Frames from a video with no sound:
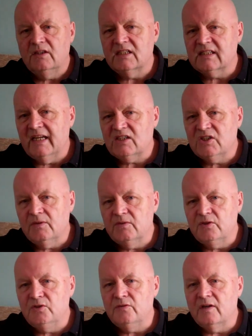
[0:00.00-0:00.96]
dyslexia
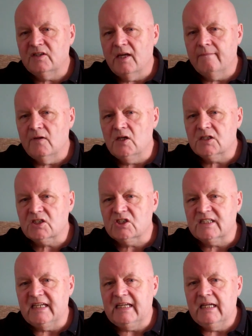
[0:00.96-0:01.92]
and
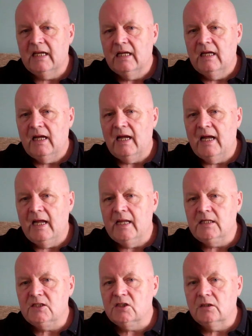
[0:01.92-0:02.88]
neurodiversity
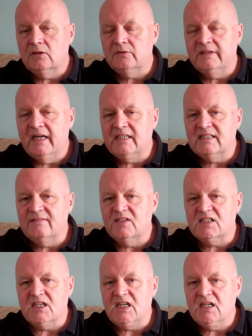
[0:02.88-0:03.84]
and
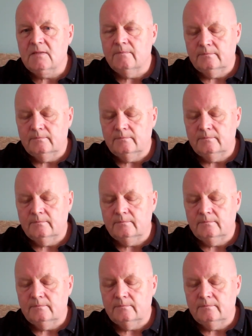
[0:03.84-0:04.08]
creativity.